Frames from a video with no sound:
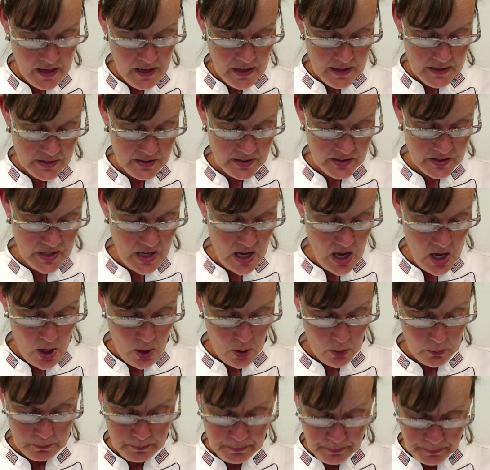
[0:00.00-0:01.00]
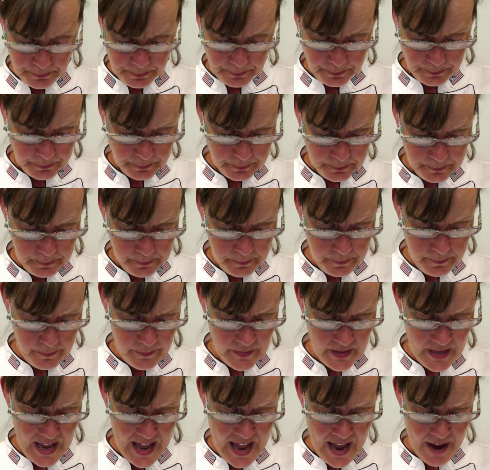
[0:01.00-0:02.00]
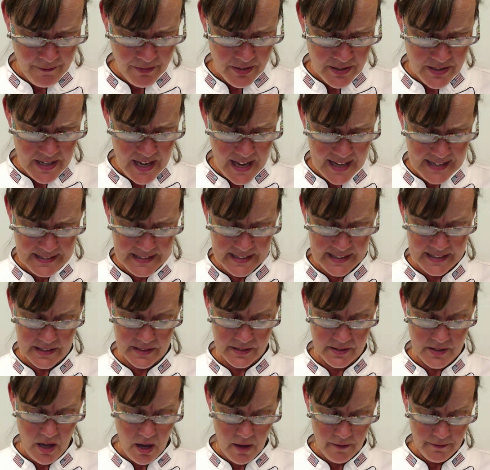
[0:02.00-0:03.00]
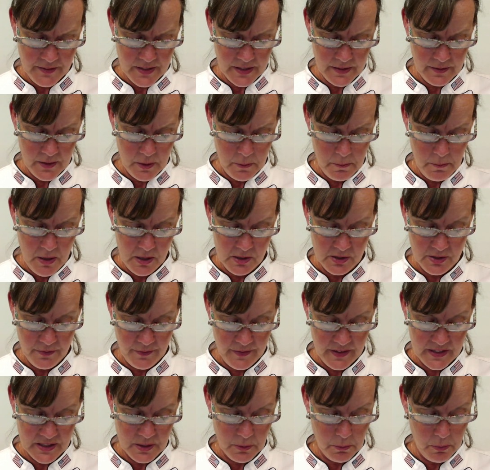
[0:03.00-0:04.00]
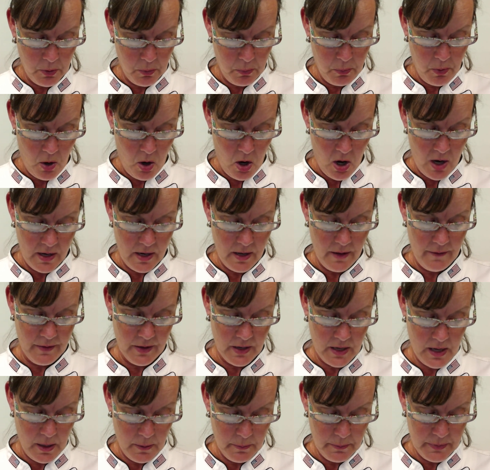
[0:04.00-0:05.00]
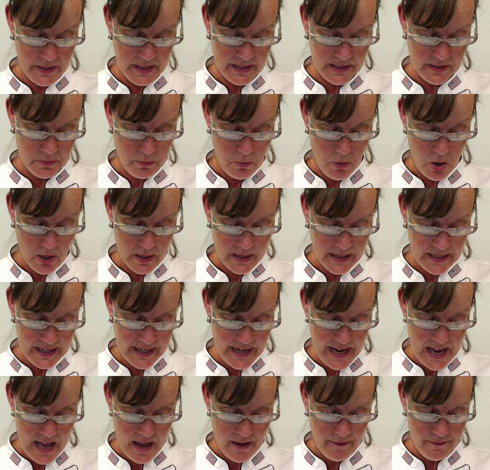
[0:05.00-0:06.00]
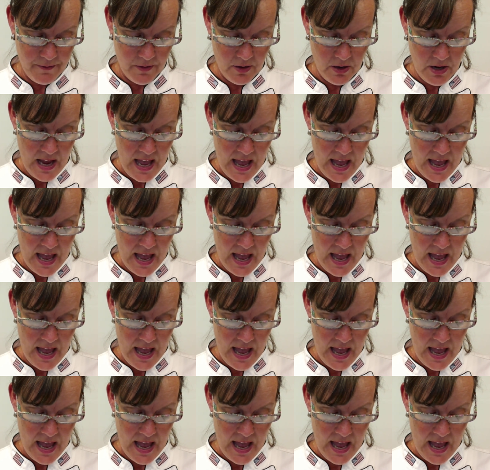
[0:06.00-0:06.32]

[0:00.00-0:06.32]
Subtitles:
So, advertising is often the most visible part of a company's marketing effort.